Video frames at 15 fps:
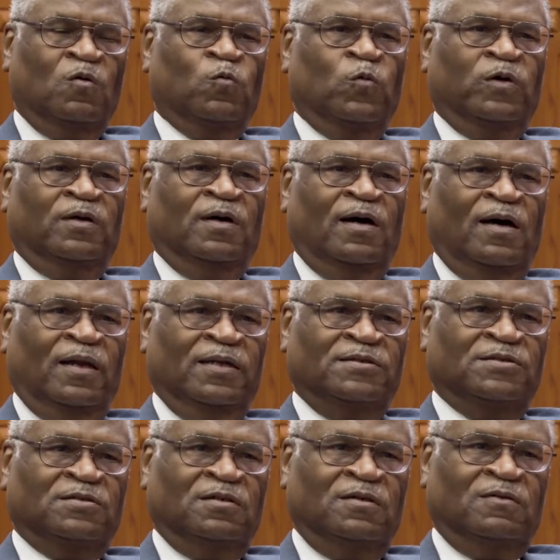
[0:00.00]

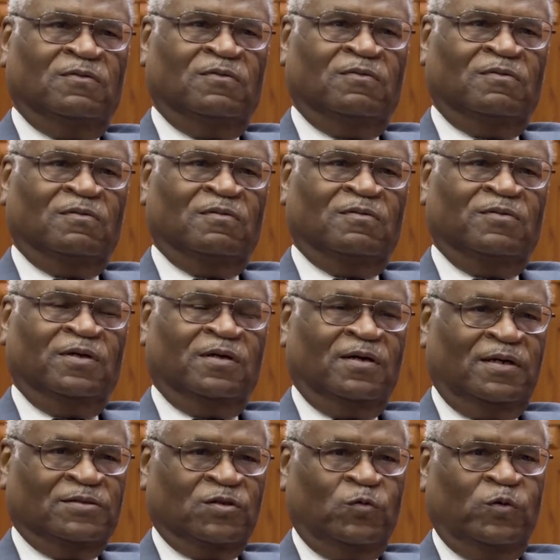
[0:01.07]
regardless of the
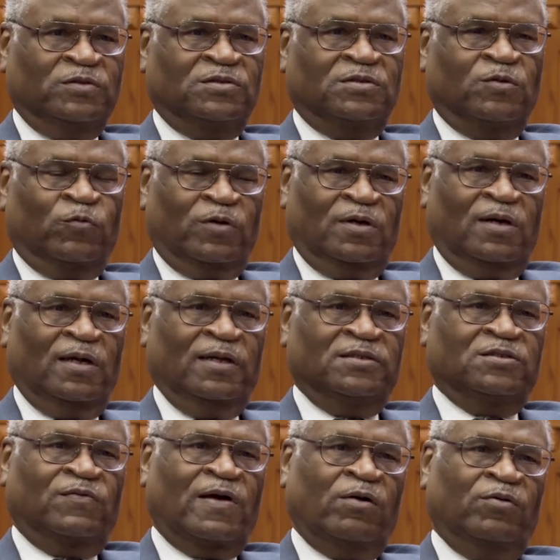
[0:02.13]
consequences and
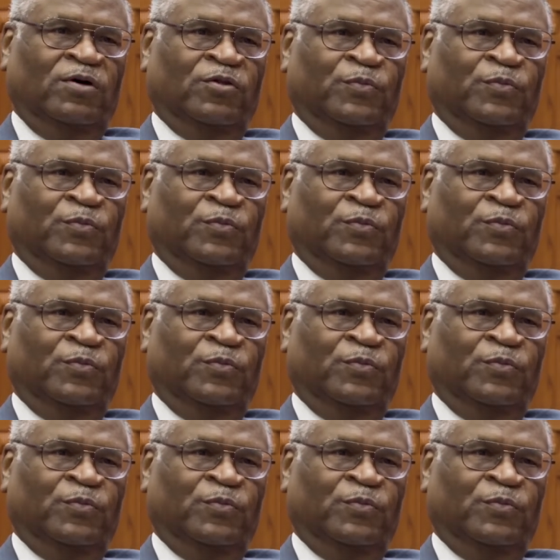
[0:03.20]
regardless of how other